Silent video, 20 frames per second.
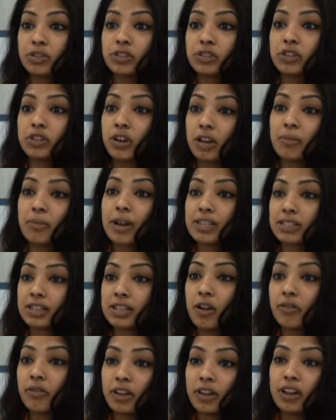I was turning
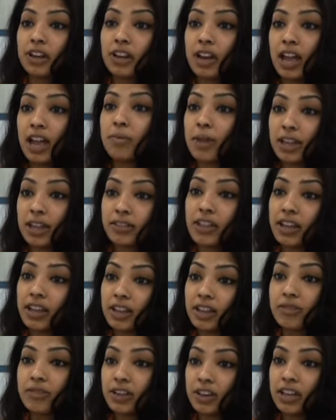myself in, I made
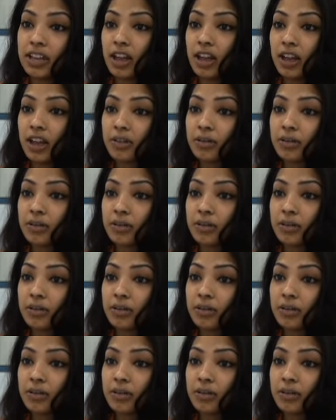like a video.